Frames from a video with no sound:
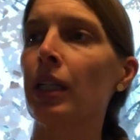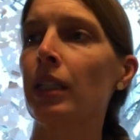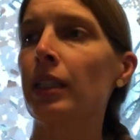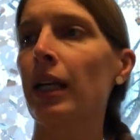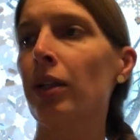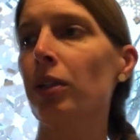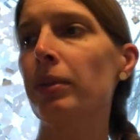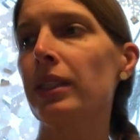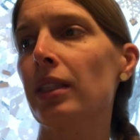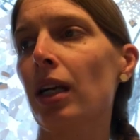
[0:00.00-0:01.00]
Now it
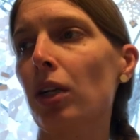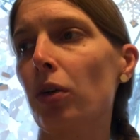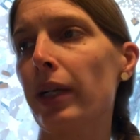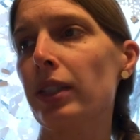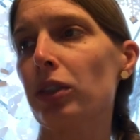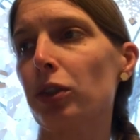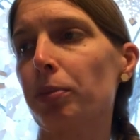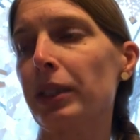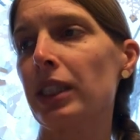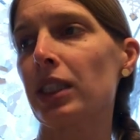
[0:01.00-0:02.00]
was not quite so
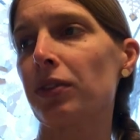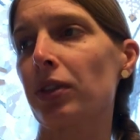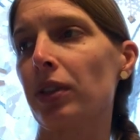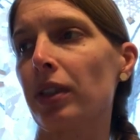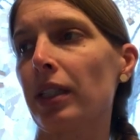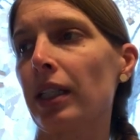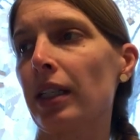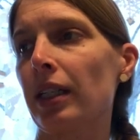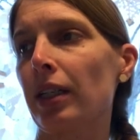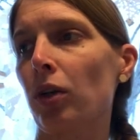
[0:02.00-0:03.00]
peaceful
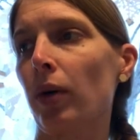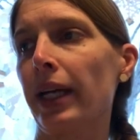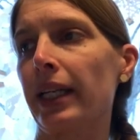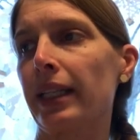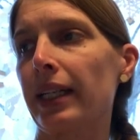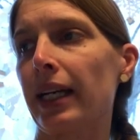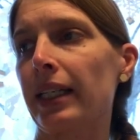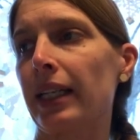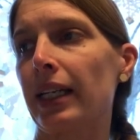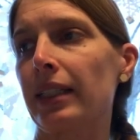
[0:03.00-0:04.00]
and quiet at
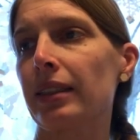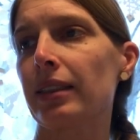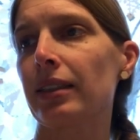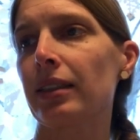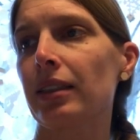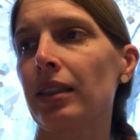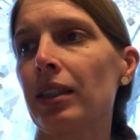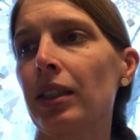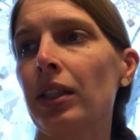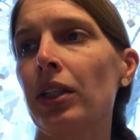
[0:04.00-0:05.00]
night.
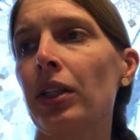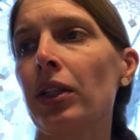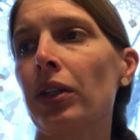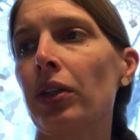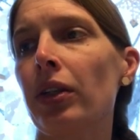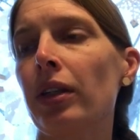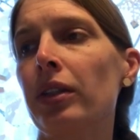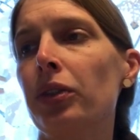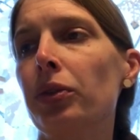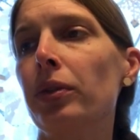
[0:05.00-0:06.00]

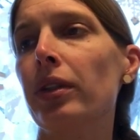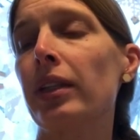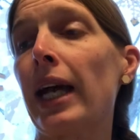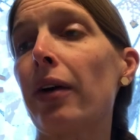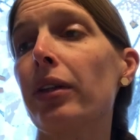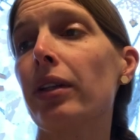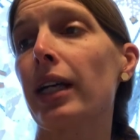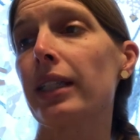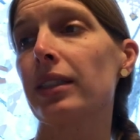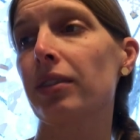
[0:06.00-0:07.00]
Now the
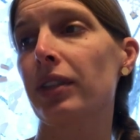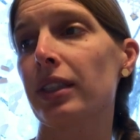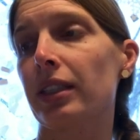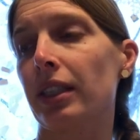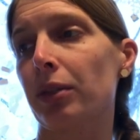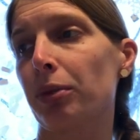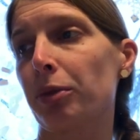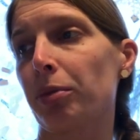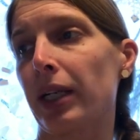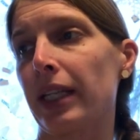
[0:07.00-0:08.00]
lights of the city were
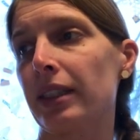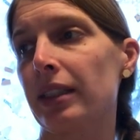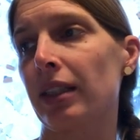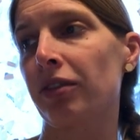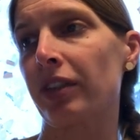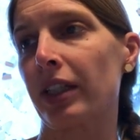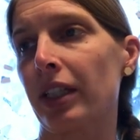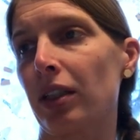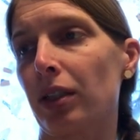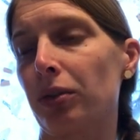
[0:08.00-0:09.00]
bright and very
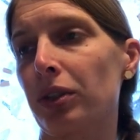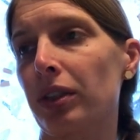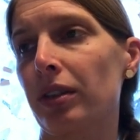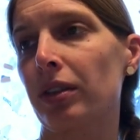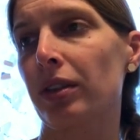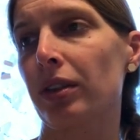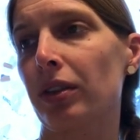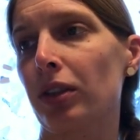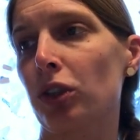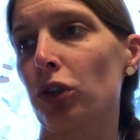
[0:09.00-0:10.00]
close.
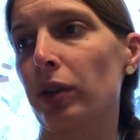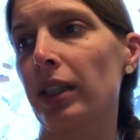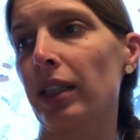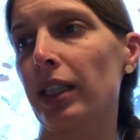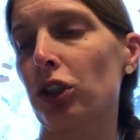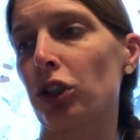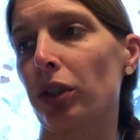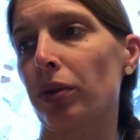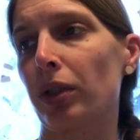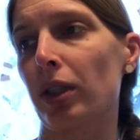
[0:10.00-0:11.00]
The street lights
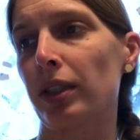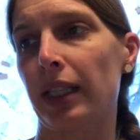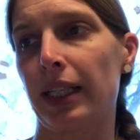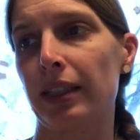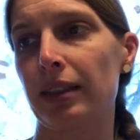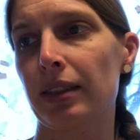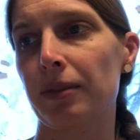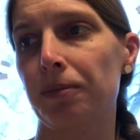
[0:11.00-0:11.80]
shone all night.